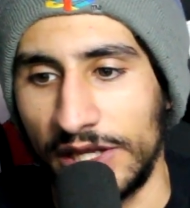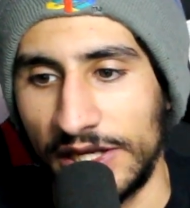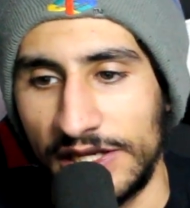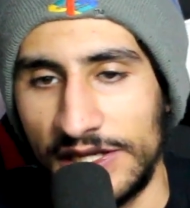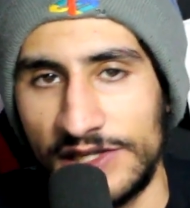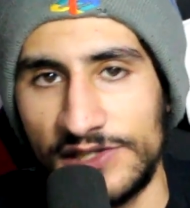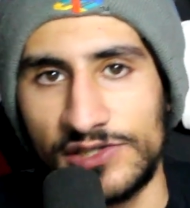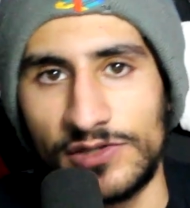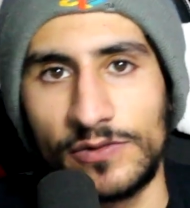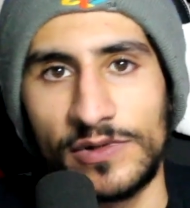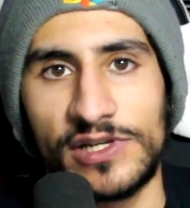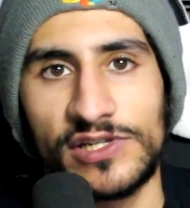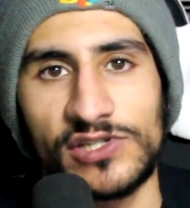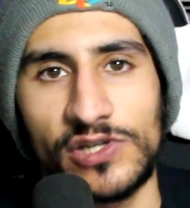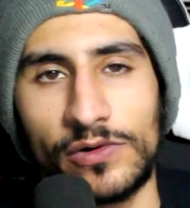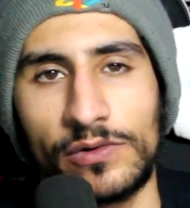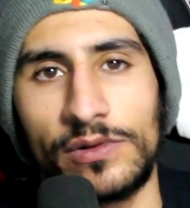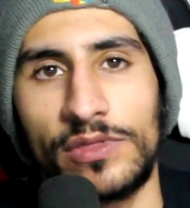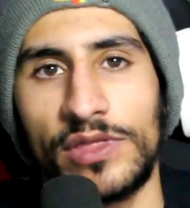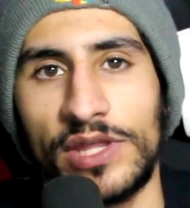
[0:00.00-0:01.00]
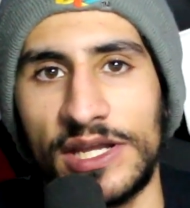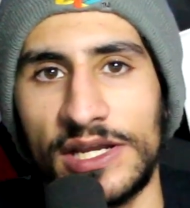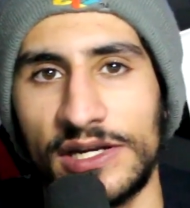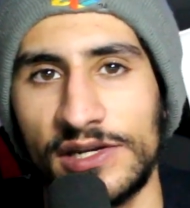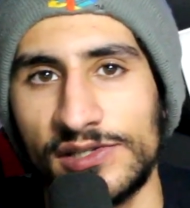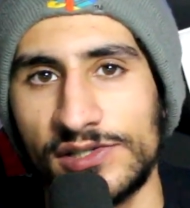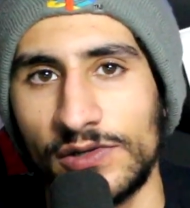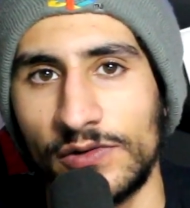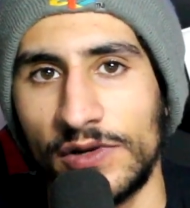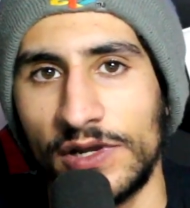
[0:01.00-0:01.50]
like, he's doing his own thing
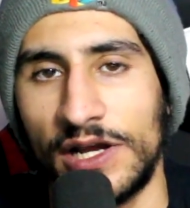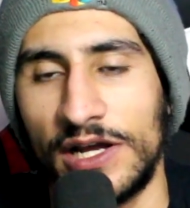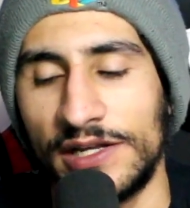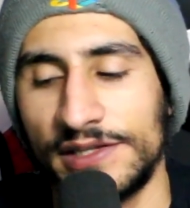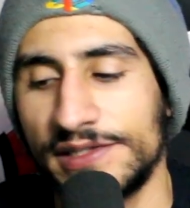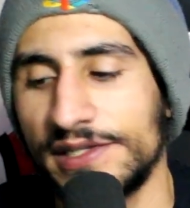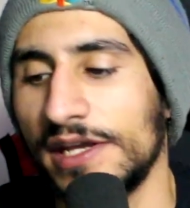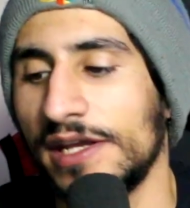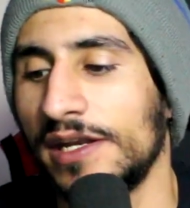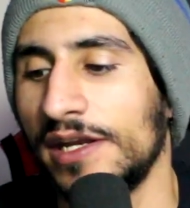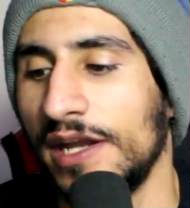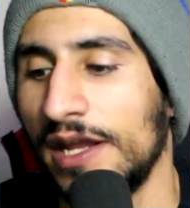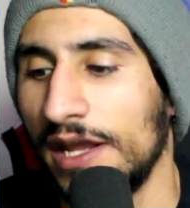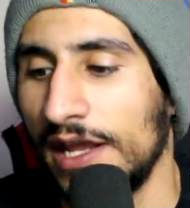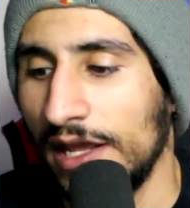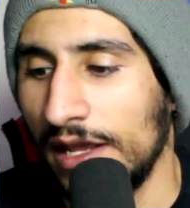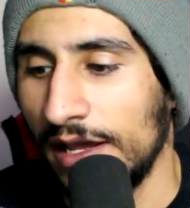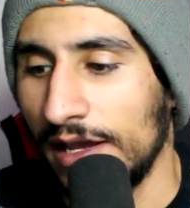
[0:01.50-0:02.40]
and his own content.